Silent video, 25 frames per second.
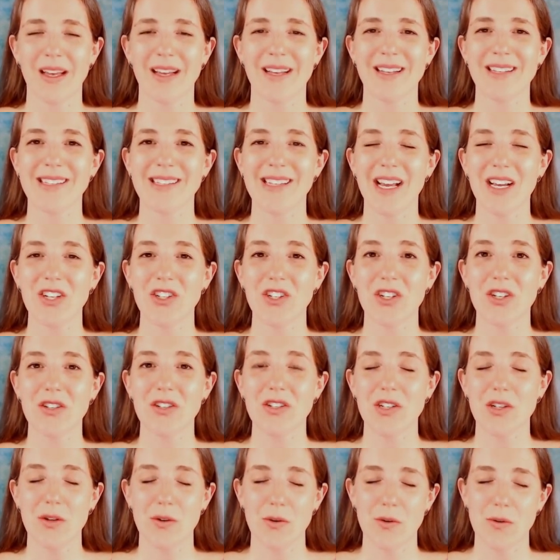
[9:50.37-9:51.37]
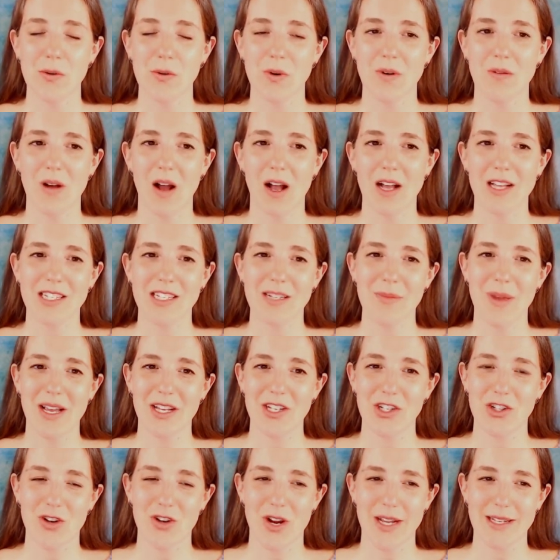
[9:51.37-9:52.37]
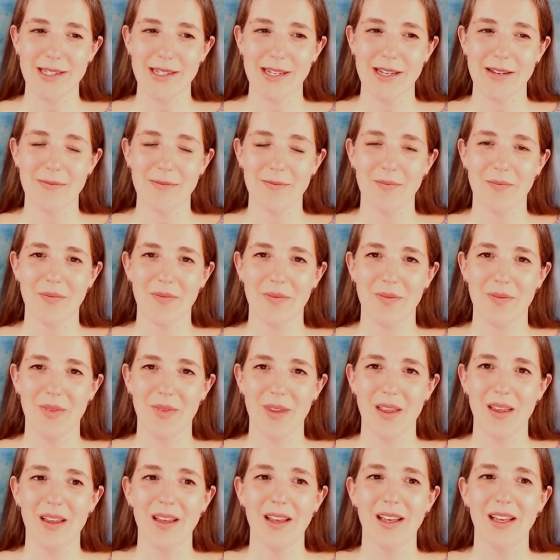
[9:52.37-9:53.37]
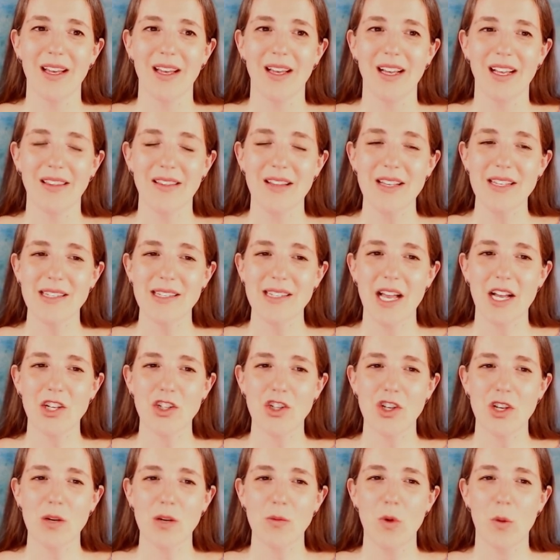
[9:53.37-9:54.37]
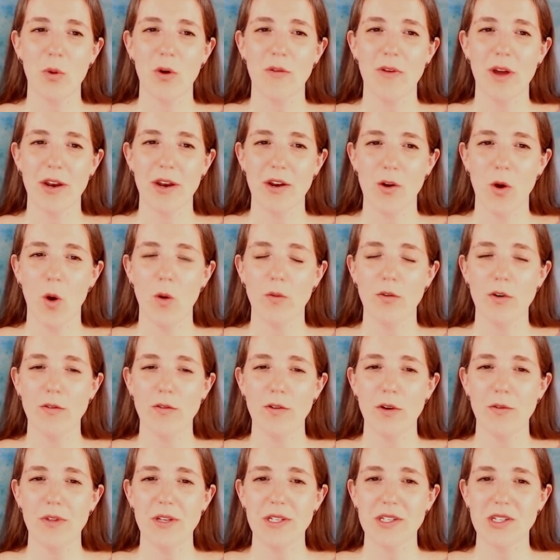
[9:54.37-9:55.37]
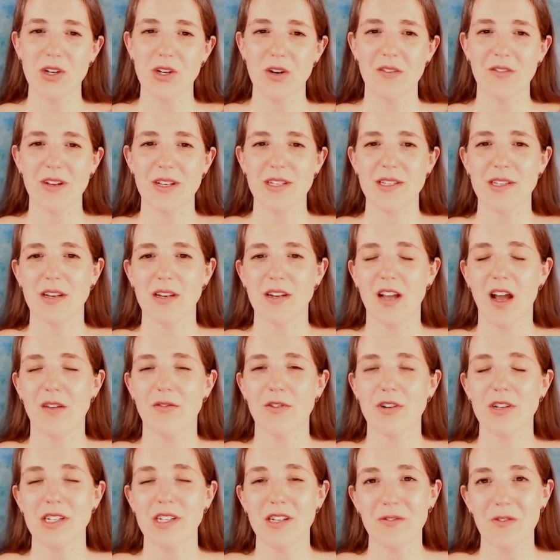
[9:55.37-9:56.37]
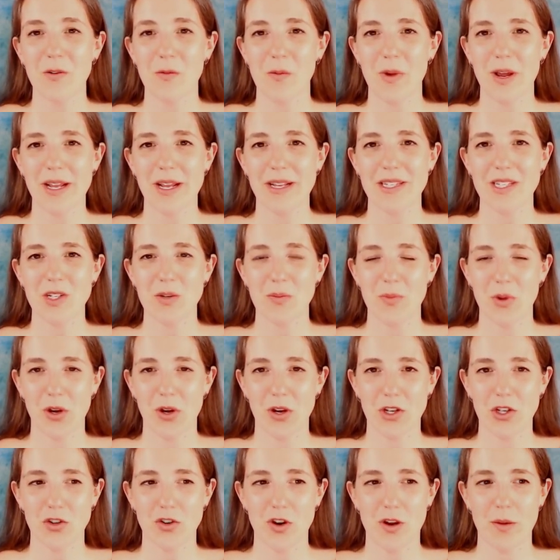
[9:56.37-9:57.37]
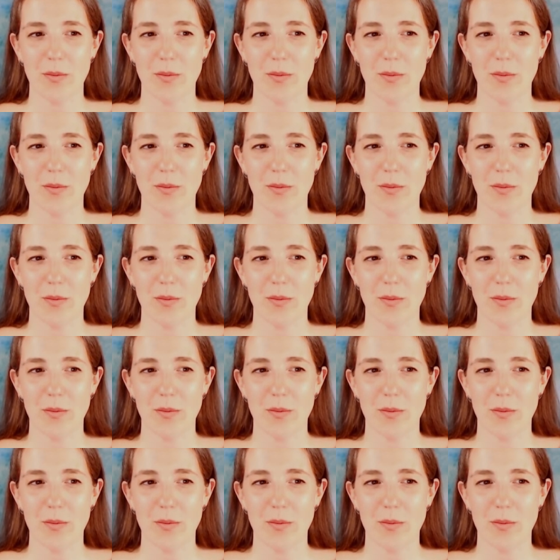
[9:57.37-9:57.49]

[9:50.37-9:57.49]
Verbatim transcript: Section 2, On-Demand Transit. In this section, we'll provide an overview of the service and cover different ways to book a trip.